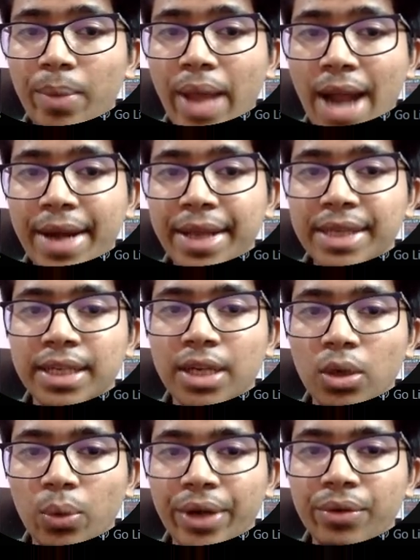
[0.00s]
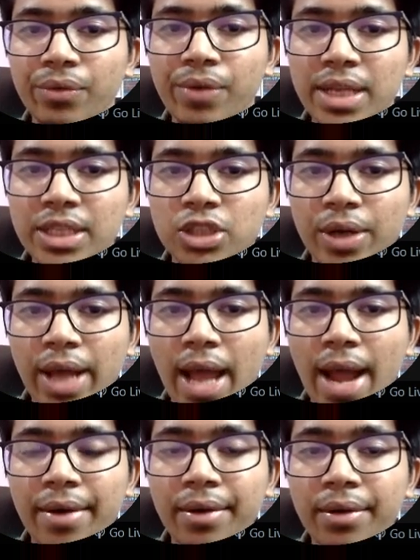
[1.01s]
be adding data to it.
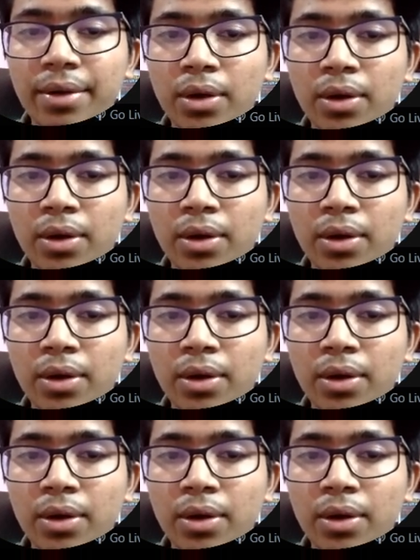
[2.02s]
vlist.add